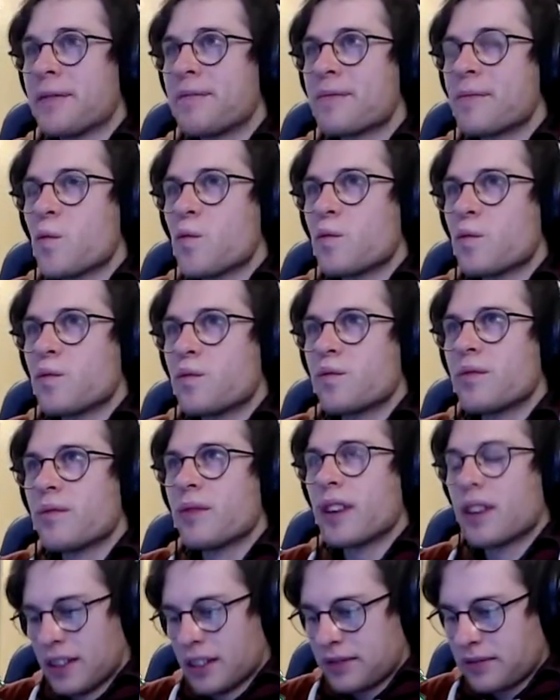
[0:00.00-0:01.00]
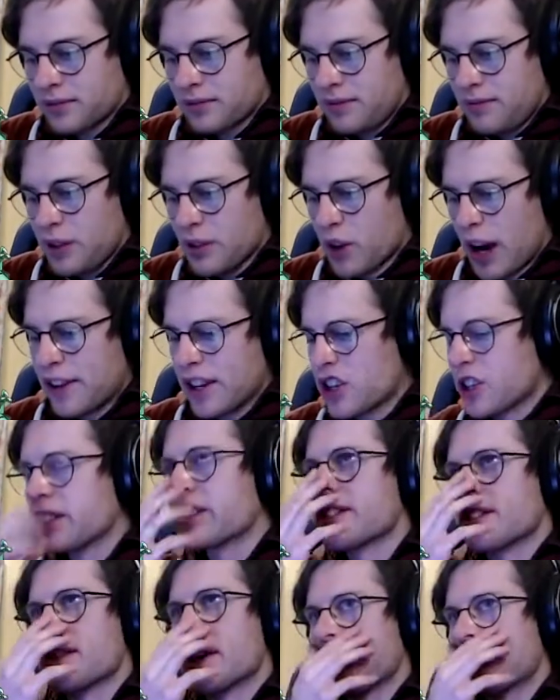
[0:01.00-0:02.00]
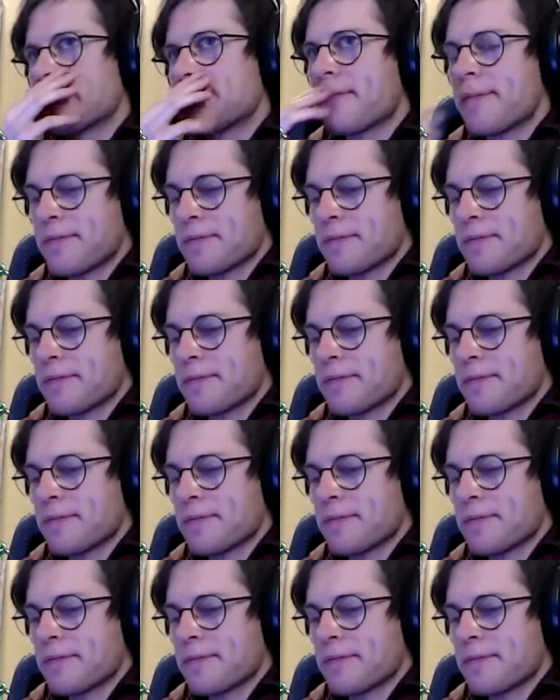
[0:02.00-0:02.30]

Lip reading: Because this beats Medi as well.